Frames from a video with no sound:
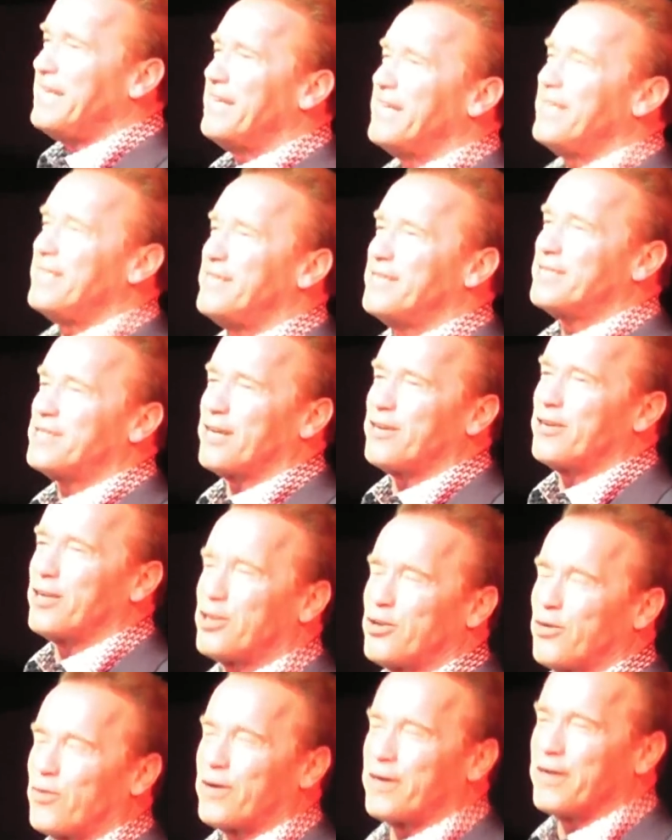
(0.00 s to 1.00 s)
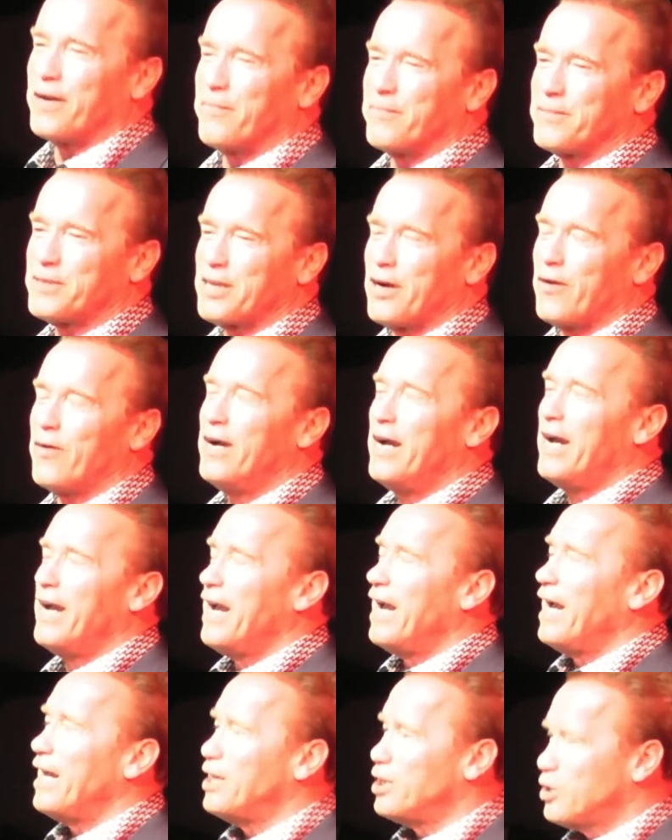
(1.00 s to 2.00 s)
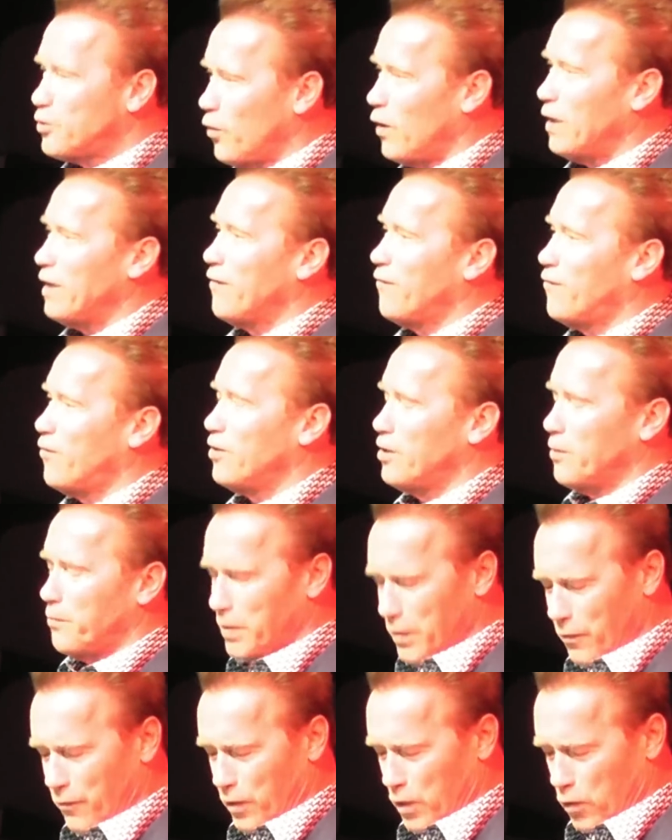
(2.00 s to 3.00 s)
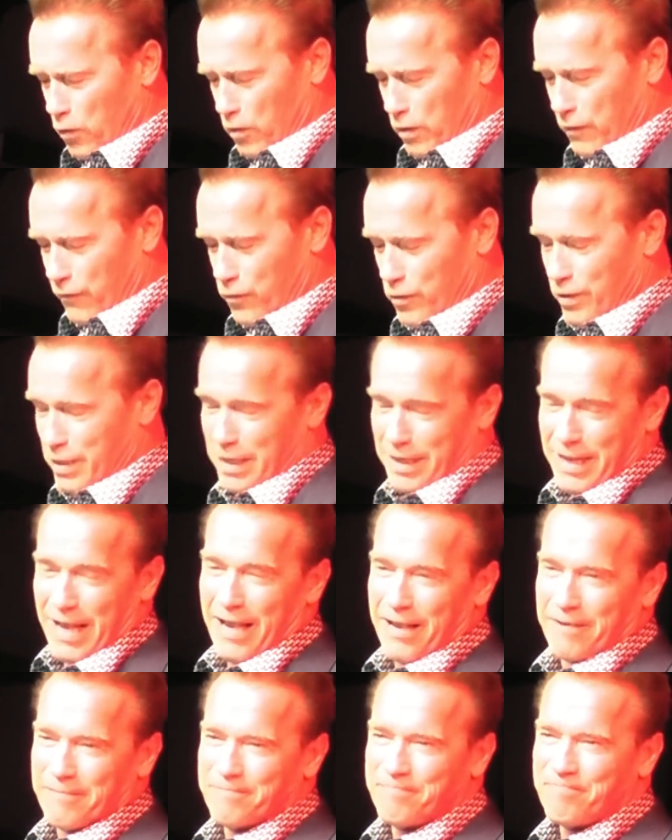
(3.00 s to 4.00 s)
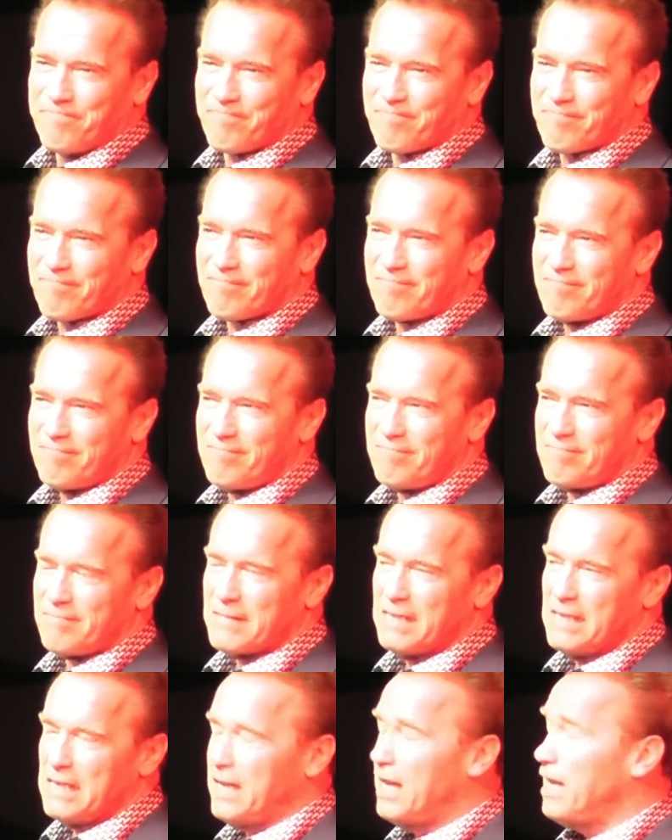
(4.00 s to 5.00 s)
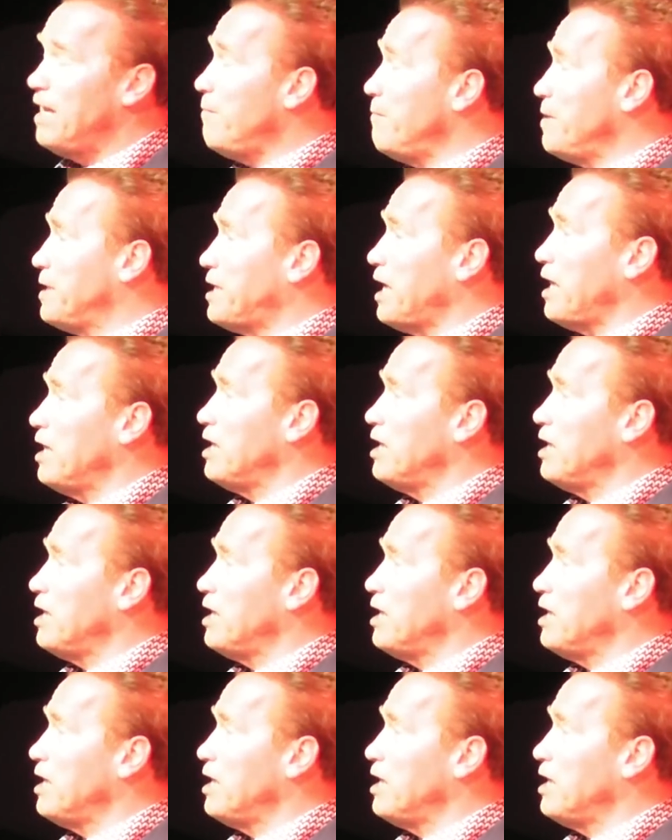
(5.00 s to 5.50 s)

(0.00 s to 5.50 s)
in here in this auditorium. So it is wonderful to be with all of you today. Now let me